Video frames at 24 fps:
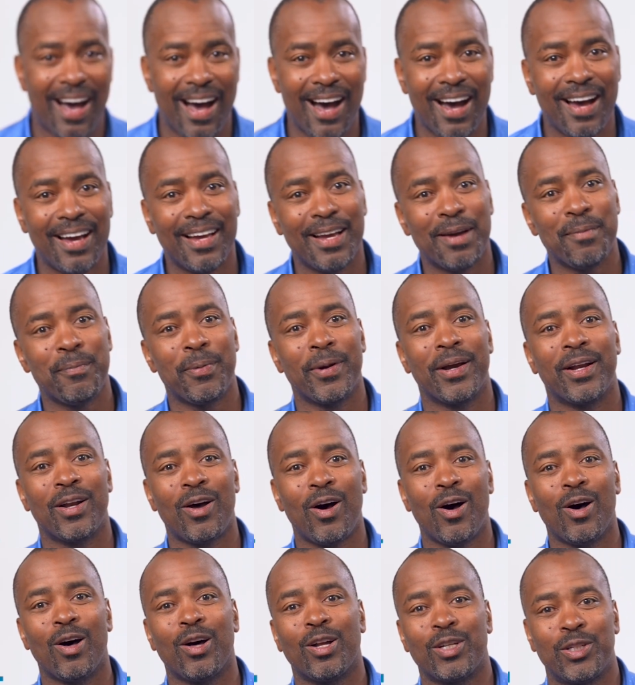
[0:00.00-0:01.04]
Hi, I'm Brent
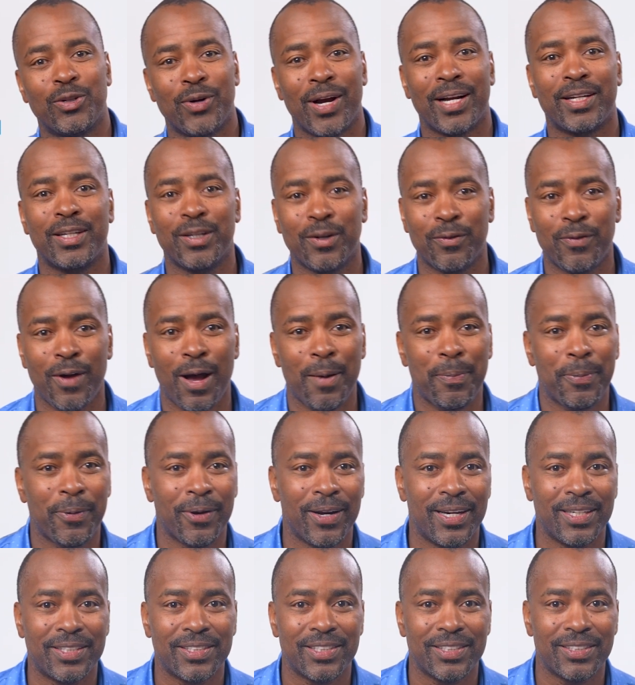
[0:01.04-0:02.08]
Hall, Director of
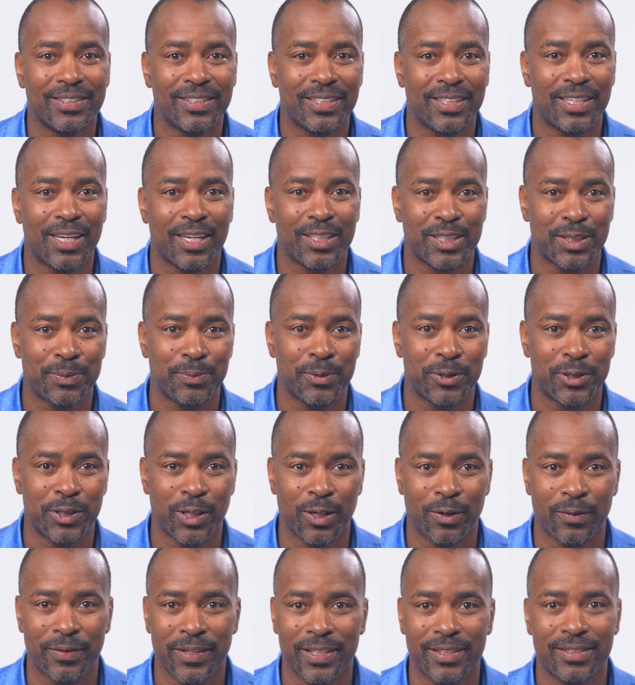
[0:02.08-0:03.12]
Operations and Customer
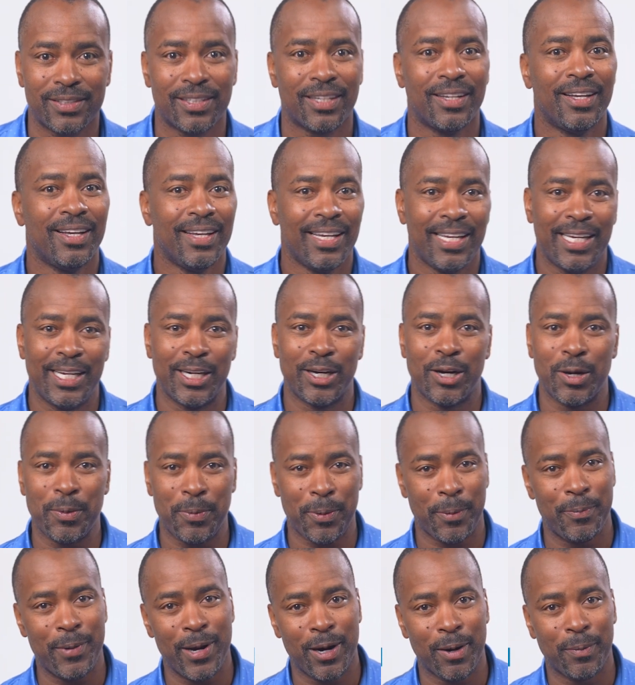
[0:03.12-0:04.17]
Service here at
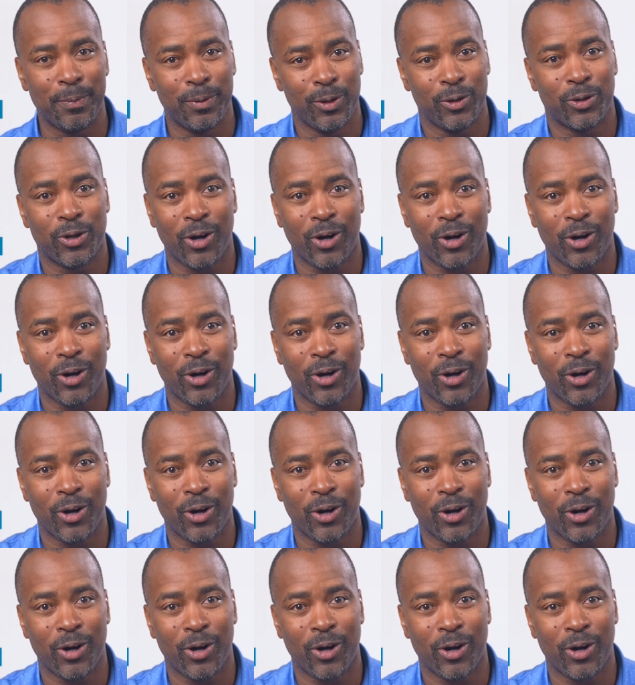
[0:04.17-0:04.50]
Premera Blue